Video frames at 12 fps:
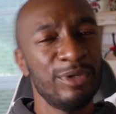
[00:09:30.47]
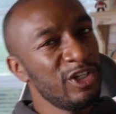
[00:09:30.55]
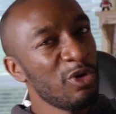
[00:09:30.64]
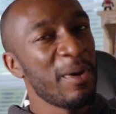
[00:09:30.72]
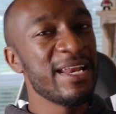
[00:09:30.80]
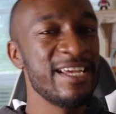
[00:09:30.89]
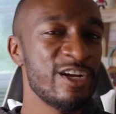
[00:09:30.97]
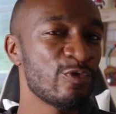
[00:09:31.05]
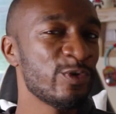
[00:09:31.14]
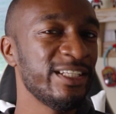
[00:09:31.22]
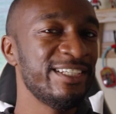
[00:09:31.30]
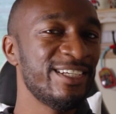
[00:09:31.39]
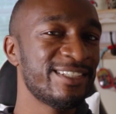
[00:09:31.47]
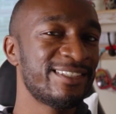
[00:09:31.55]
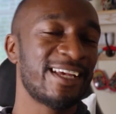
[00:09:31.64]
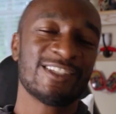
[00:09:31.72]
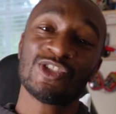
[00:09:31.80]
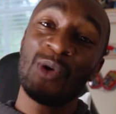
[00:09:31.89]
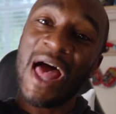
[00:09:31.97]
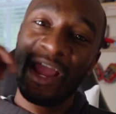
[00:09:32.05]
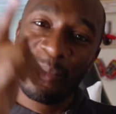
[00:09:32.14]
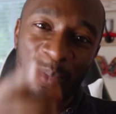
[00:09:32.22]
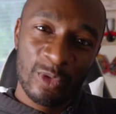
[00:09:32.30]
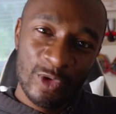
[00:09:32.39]
But nobody here really does that. So I
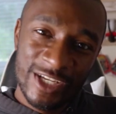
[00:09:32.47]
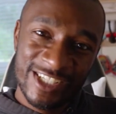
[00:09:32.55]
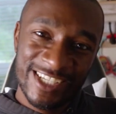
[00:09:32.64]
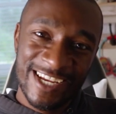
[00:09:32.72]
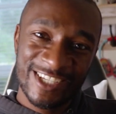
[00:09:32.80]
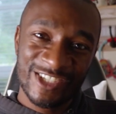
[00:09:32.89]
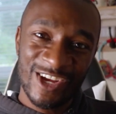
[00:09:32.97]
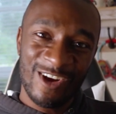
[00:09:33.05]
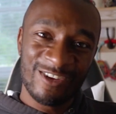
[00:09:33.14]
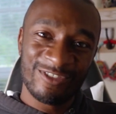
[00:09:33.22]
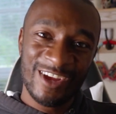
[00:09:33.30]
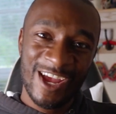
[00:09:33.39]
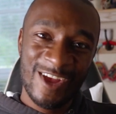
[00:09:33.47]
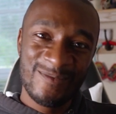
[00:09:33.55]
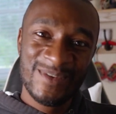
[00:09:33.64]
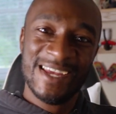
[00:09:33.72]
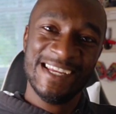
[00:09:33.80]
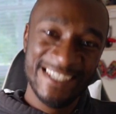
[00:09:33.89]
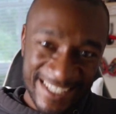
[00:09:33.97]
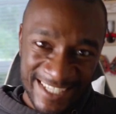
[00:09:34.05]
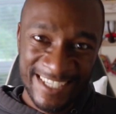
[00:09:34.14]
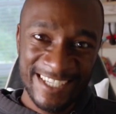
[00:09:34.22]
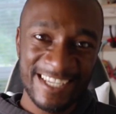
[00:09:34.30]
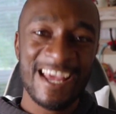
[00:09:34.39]
appreciate y'all, fam. You
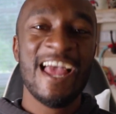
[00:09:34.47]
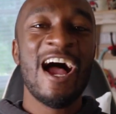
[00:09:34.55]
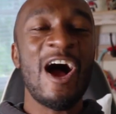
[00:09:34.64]
dig?